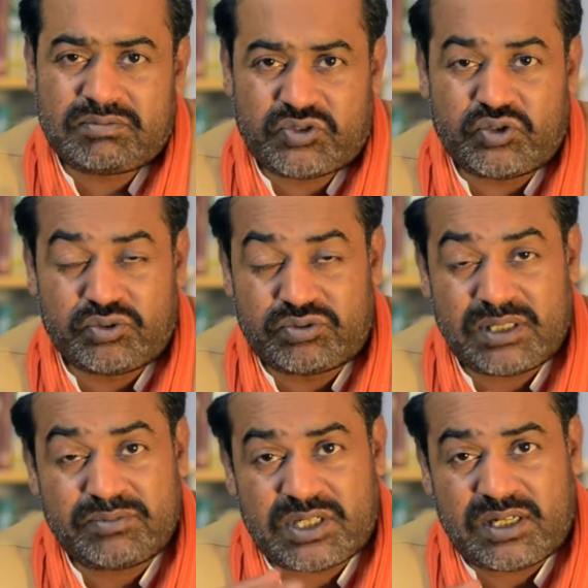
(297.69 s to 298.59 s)
so
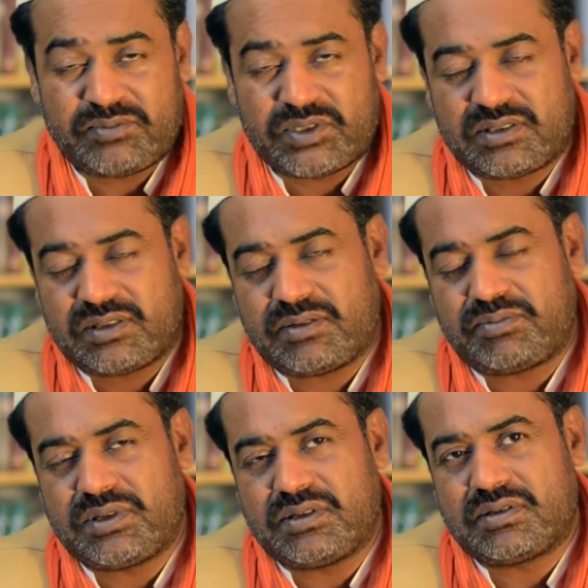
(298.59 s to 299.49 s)
sometimes
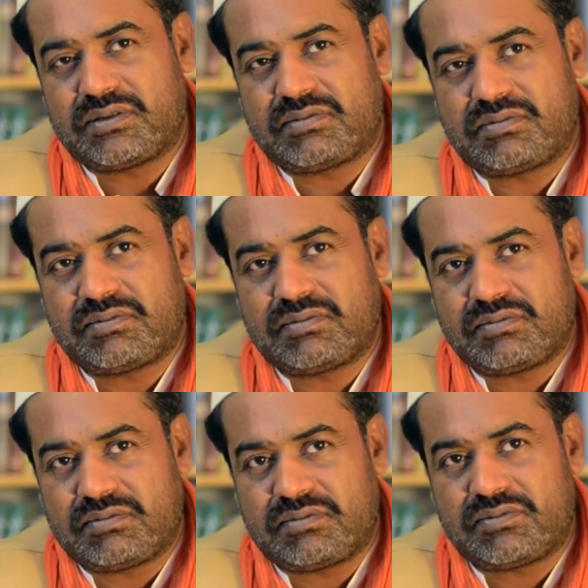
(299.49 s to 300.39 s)
appears
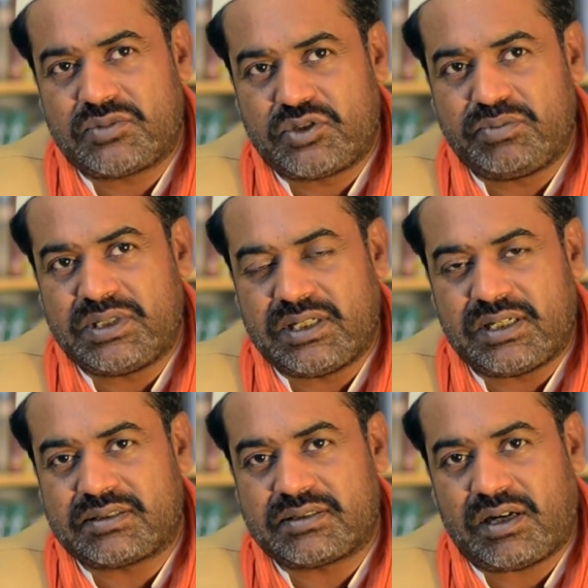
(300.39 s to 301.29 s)
to be
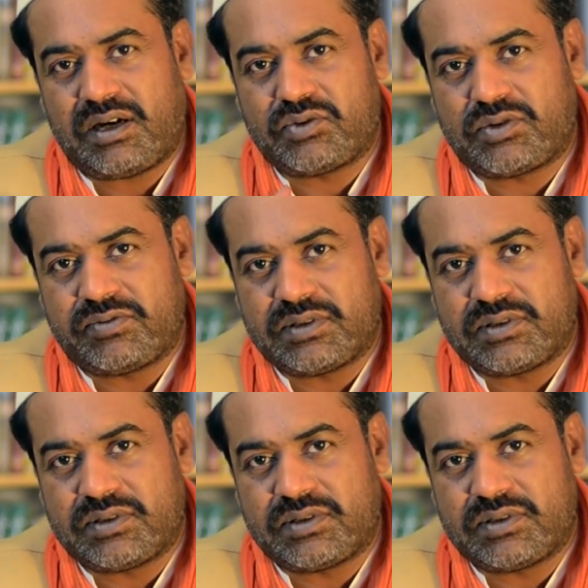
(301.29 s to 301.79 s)
as out of